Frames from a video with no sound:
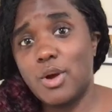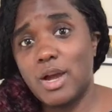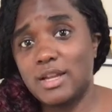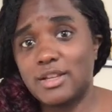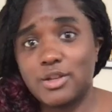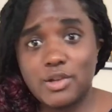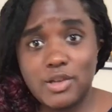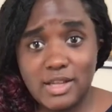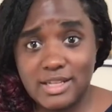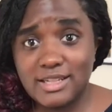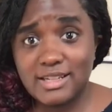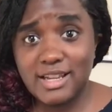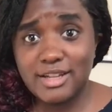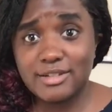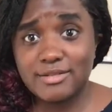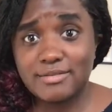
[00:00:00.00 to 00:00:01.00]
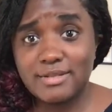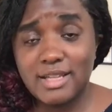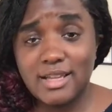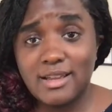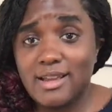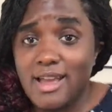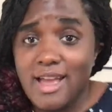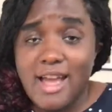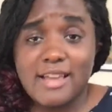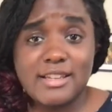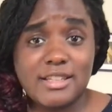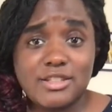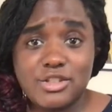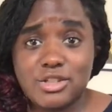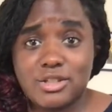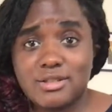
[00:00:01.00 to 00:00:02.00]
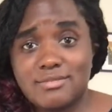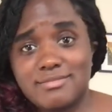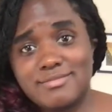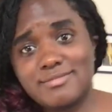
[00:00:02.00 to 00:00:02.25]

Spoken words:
how you're getting there, and then just